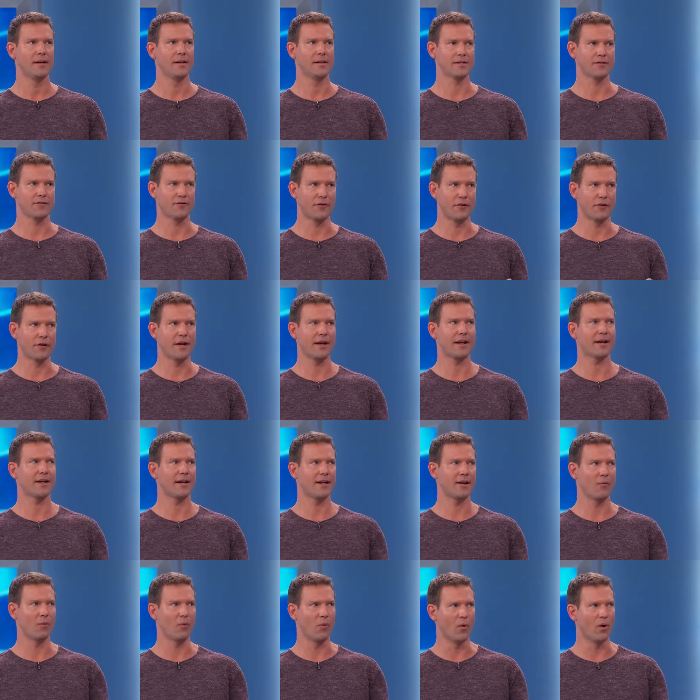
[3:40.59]
is if you're not
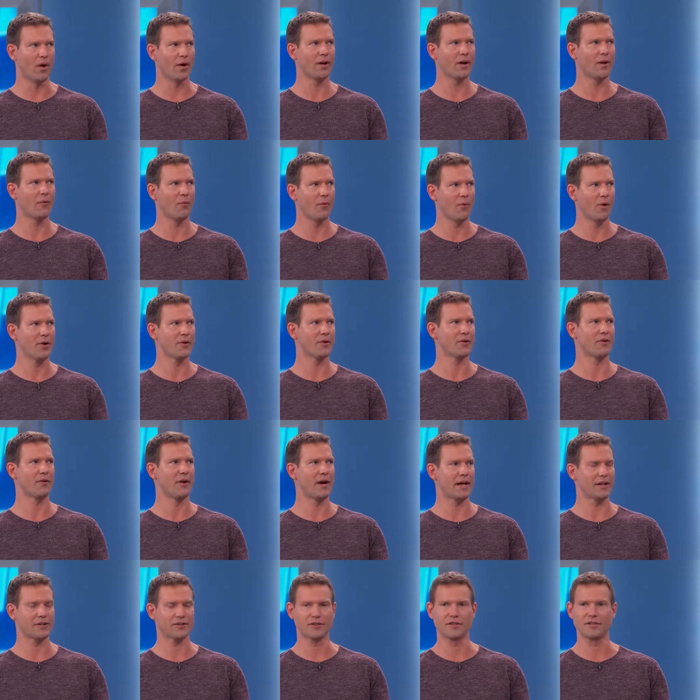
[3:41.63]
getting one-on-one
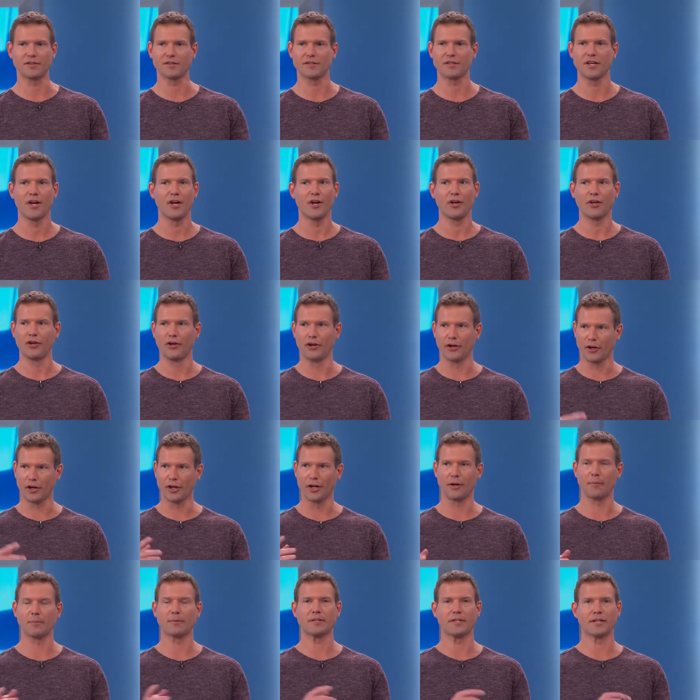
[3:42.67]
directions, you're
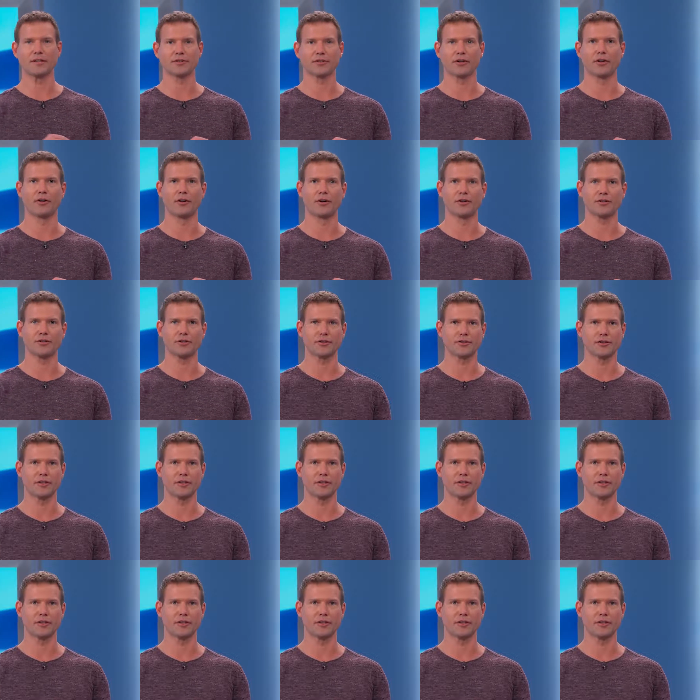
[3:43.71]
going to potentially hurt